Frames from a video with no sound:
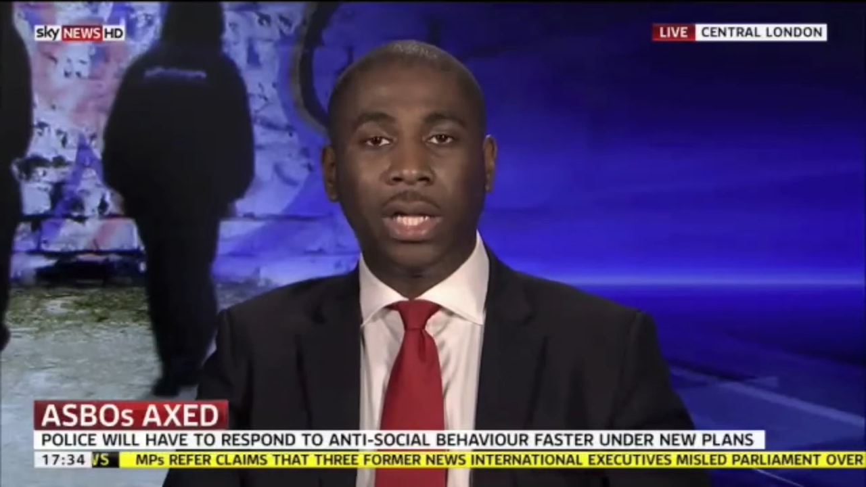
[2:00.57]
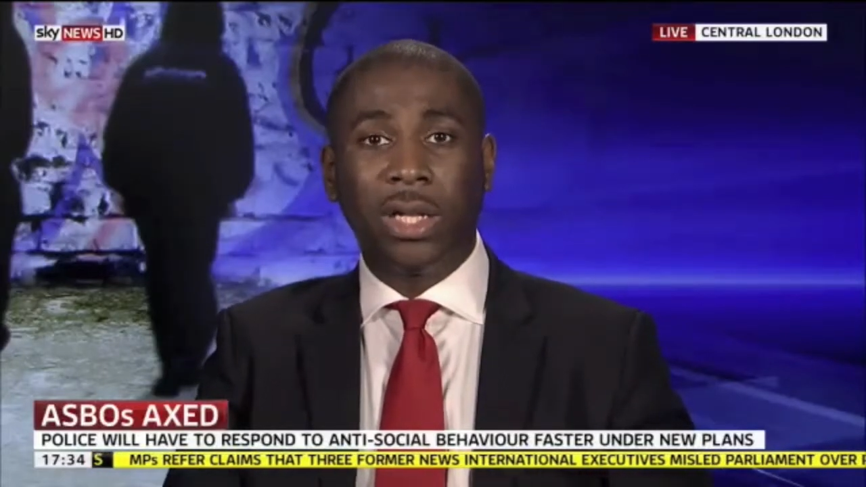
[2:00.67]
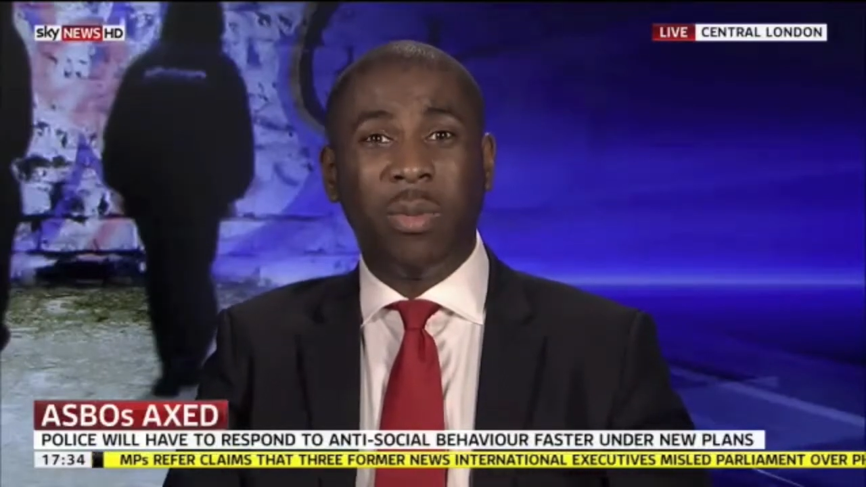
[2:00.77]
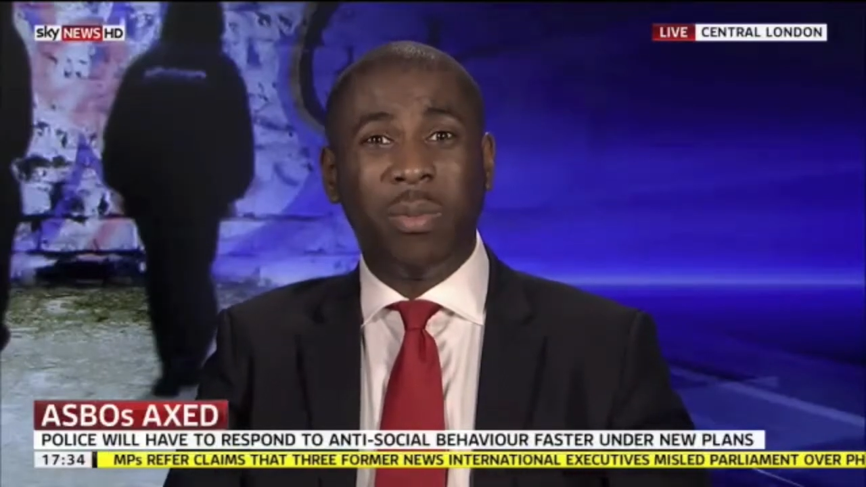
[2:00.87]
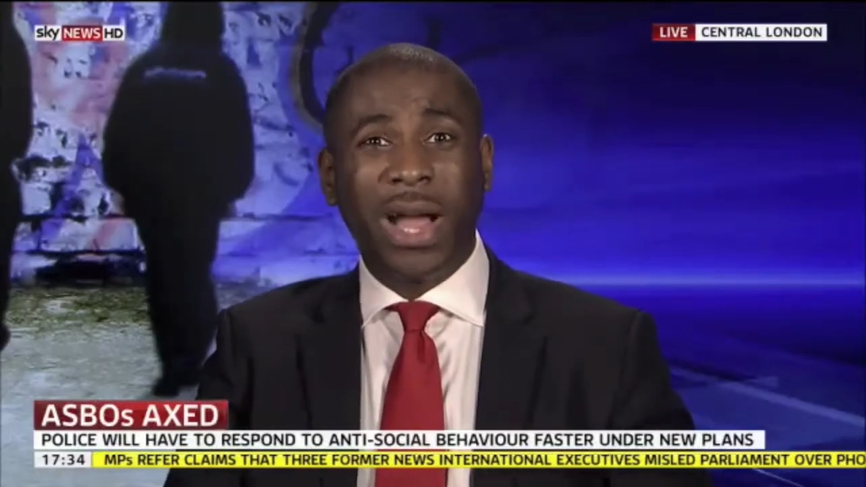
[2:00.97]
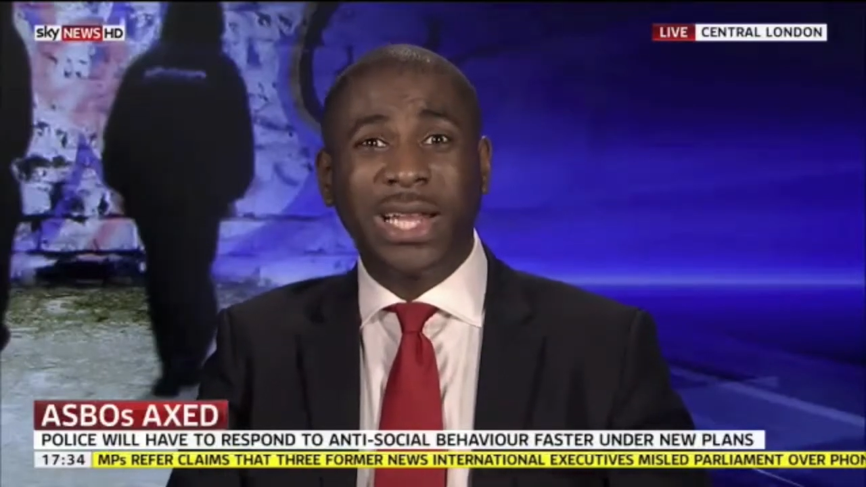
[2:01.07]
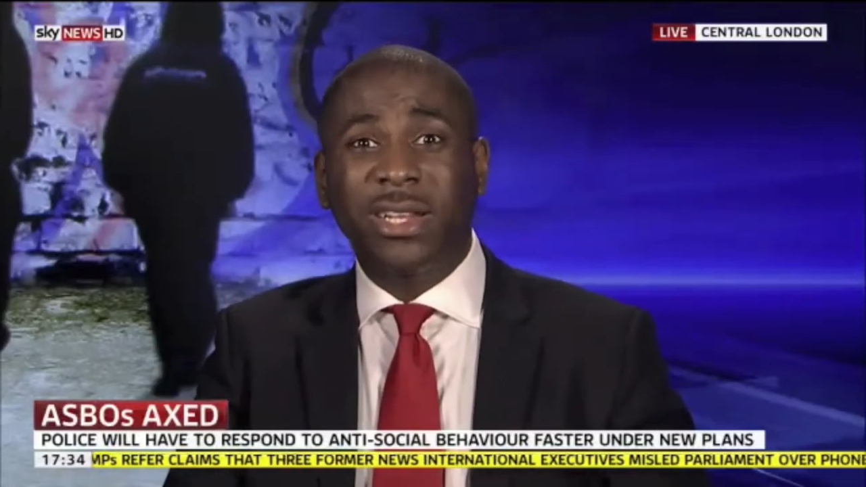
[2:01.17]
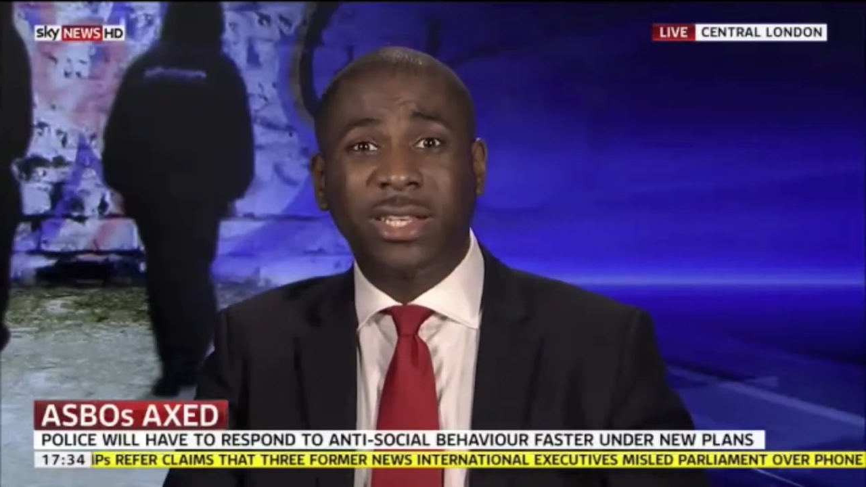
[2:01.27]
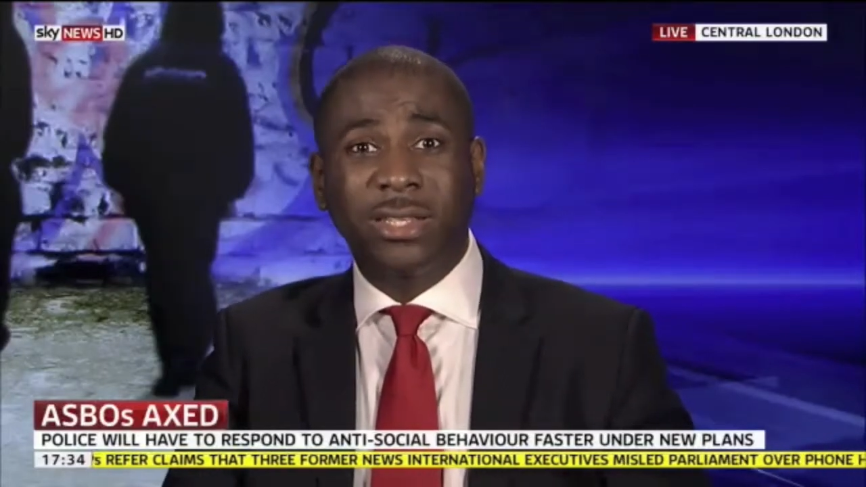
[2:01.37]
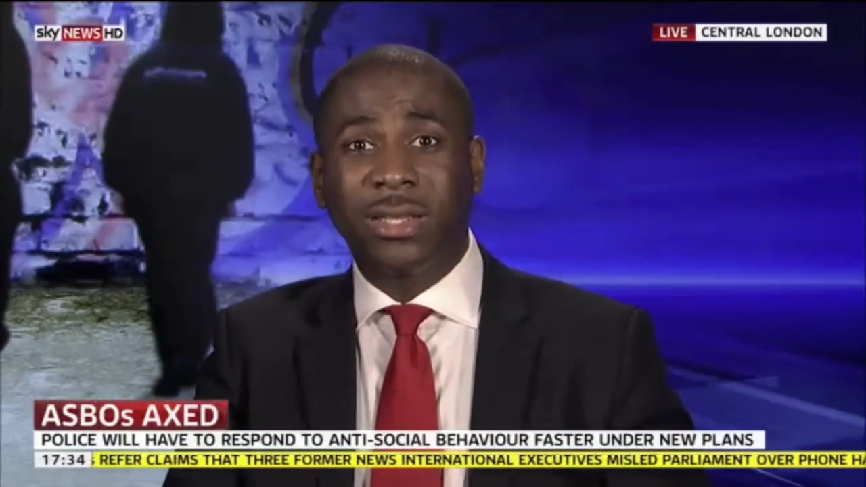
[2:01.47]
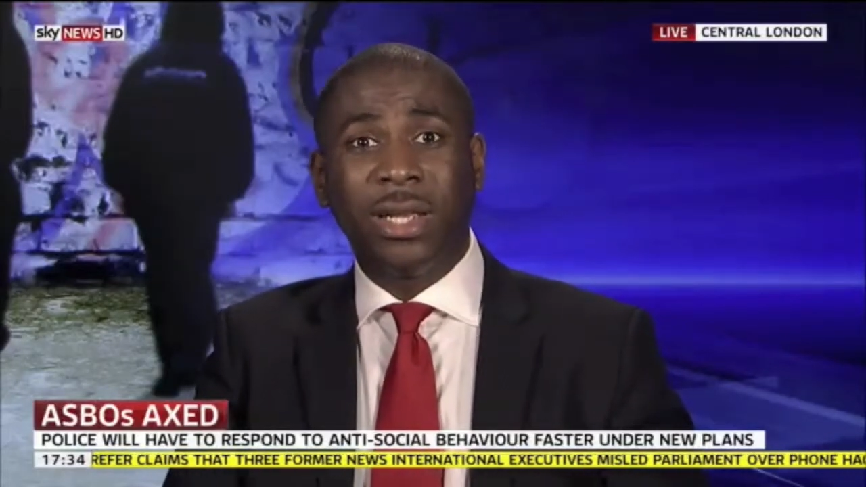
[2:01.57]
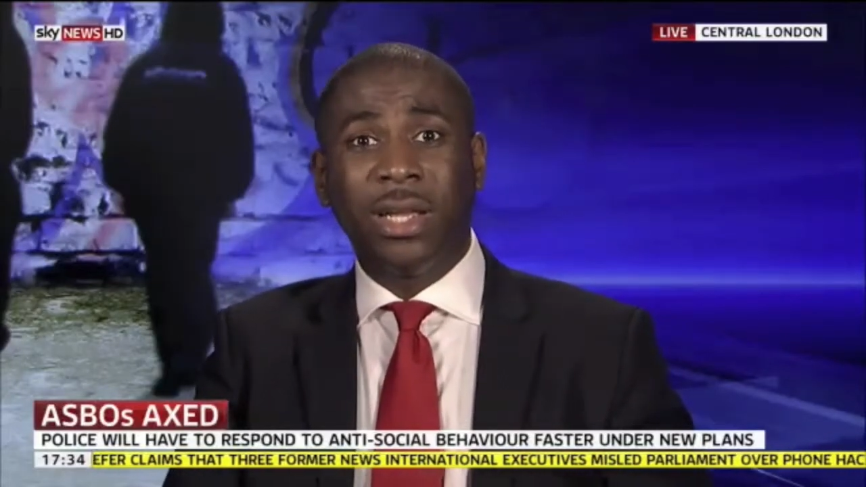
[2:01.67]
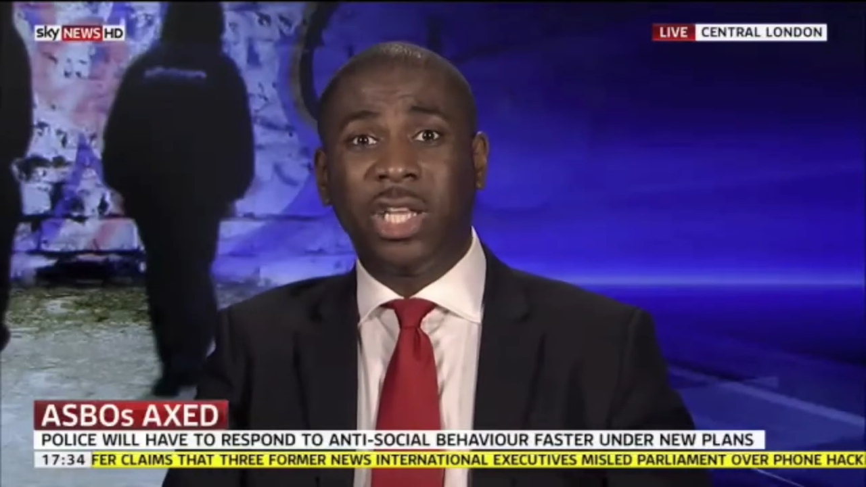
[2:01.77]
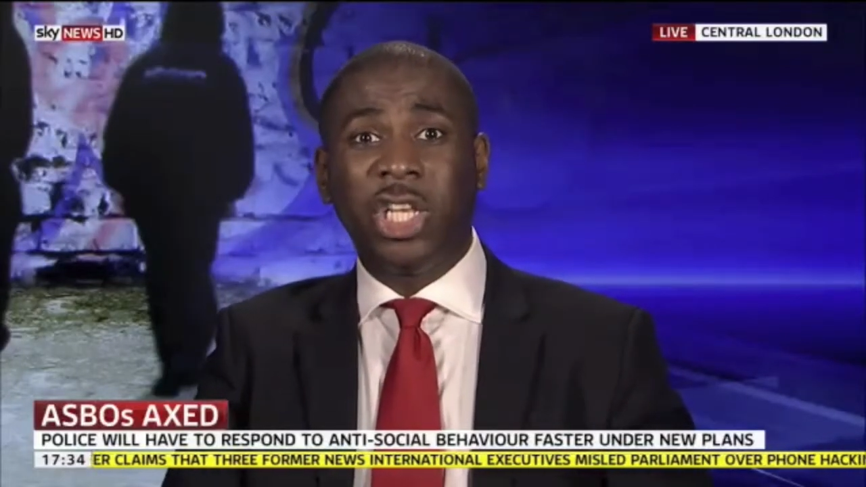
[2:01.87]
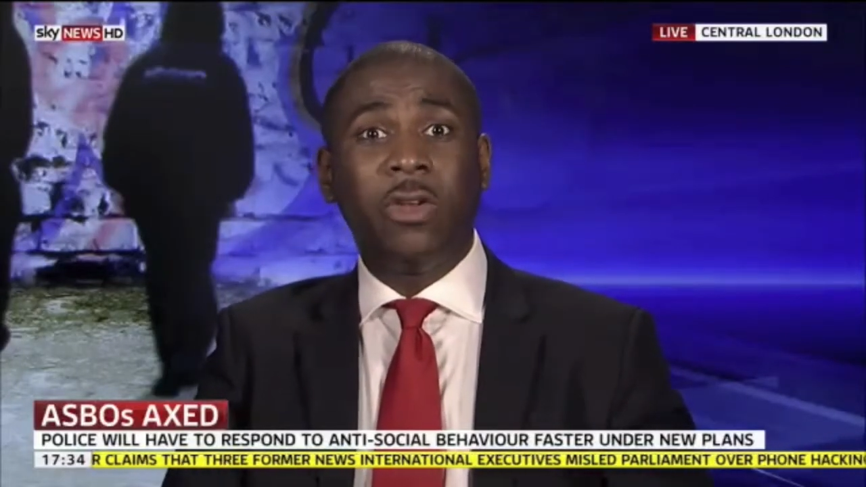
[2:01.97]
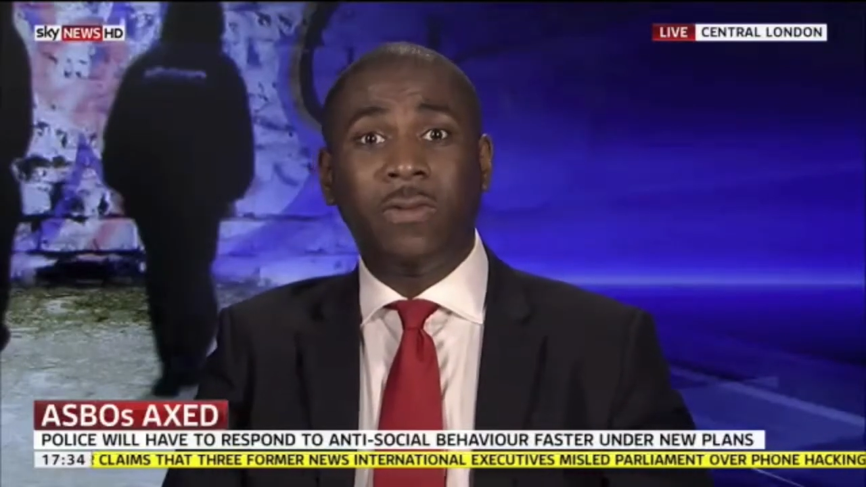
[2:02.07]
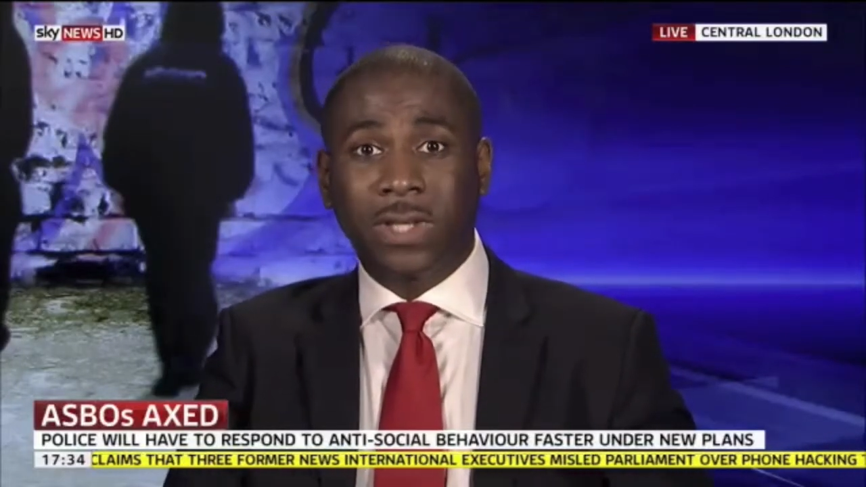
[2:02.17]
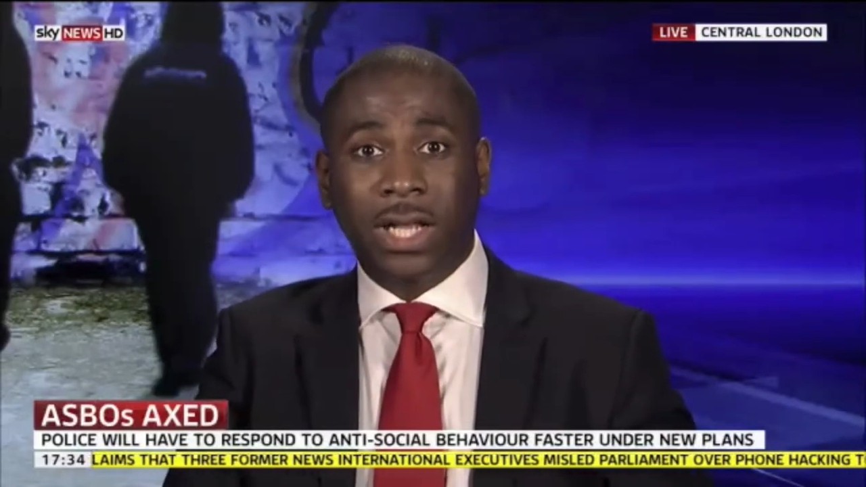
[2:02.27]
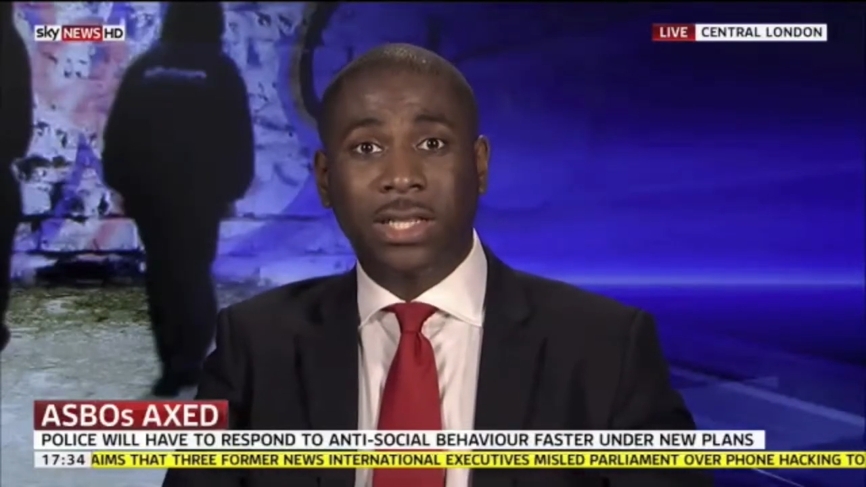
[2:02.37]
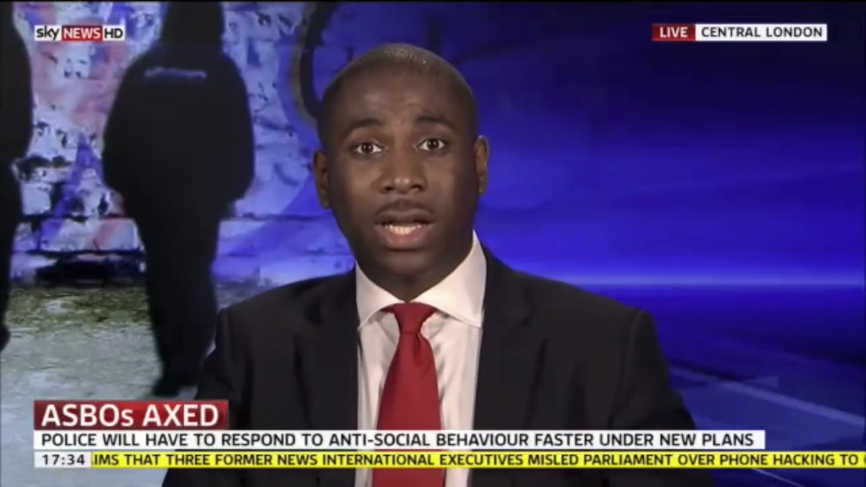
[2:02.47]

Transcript: mindless youths at